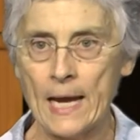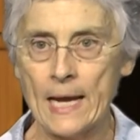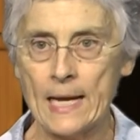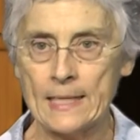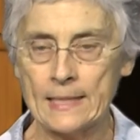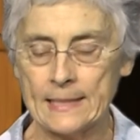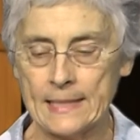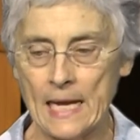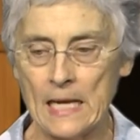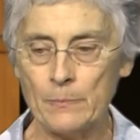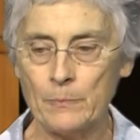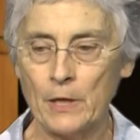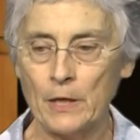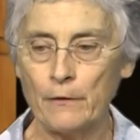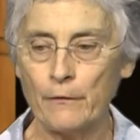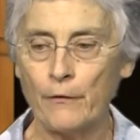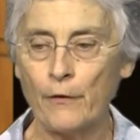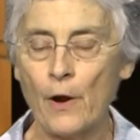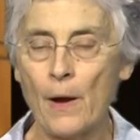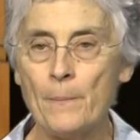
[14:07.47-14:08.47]
statement
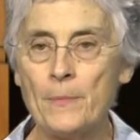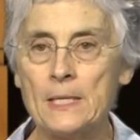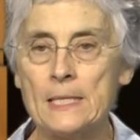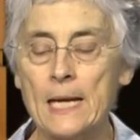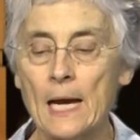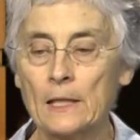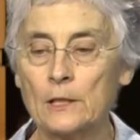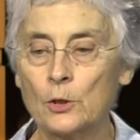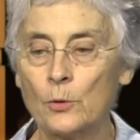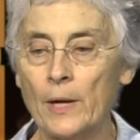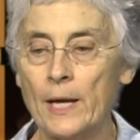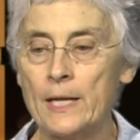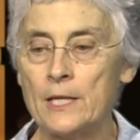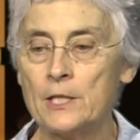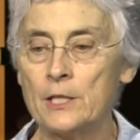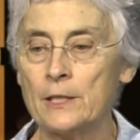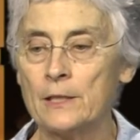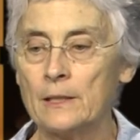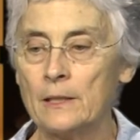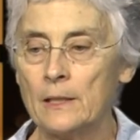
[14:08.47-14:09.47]
from the
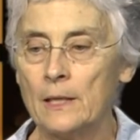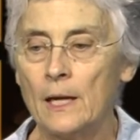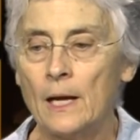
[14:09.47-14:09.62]
Declaration